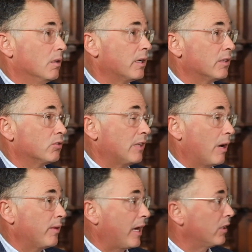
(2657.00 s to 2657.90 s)
look, it's
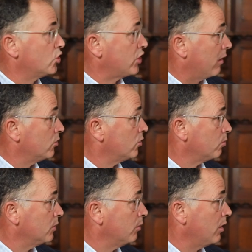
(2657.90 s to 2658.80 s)
not without its
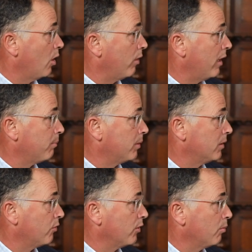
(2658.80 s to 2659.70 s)
challenges. We, we know that,
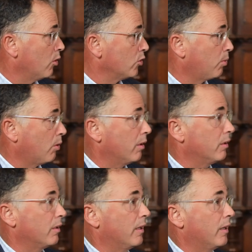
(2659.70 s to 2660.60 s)
but for the most
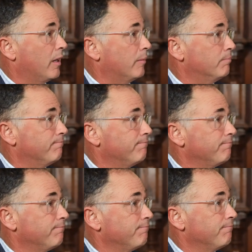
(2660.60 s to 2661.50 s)
part, um,
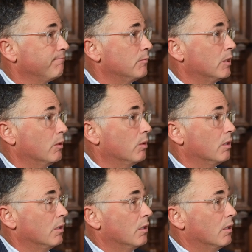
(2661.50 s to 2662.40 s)
you know,
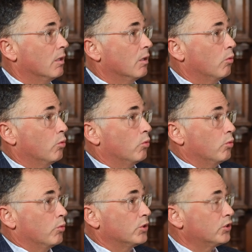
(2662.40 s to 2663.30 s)

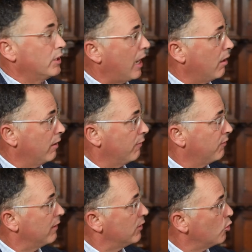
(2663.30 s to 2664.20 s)
we'll see how if
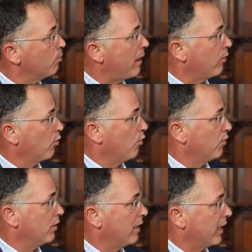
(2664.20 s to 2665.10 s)
they do better
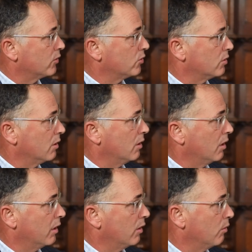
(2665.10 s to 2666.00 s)
over the next,
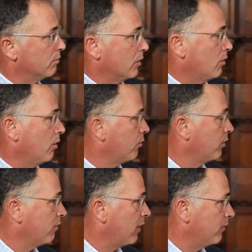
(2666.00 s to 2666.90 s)
uh, you know, I'll call it
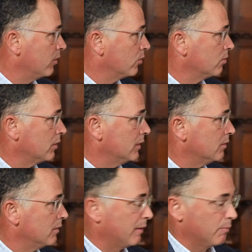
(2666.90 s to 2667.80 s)
three to five years, right?
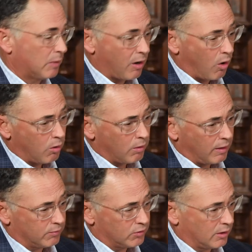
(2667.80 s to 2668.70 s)
But they all
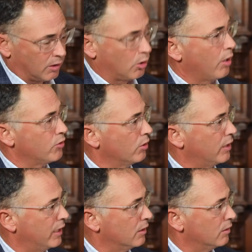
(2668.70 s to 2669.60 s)
have said the larger
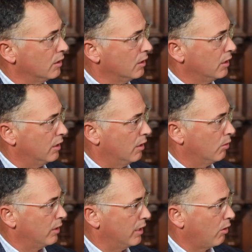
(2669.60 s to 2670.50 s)
E and you
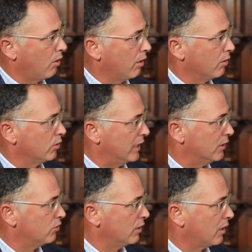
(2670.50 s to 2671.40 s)
know ENR
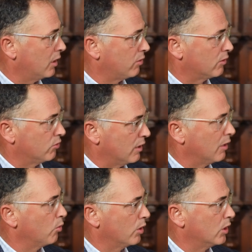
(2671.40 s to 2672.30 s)
ENC contractors said
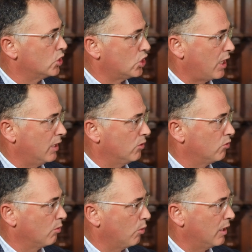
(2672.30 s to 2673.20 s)
they were going to
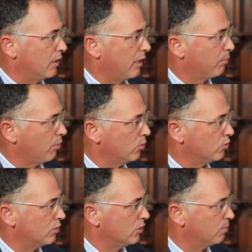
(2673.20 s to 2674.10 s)
change the way they
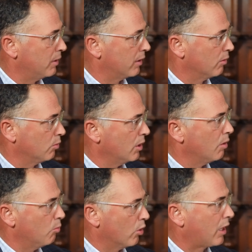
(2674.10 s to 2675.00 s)
approach these bigger,
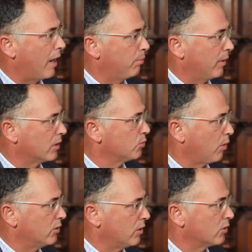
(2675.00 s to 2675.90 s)
yeah. more complex
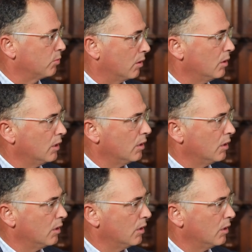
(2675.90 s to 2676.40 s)
projects. Well,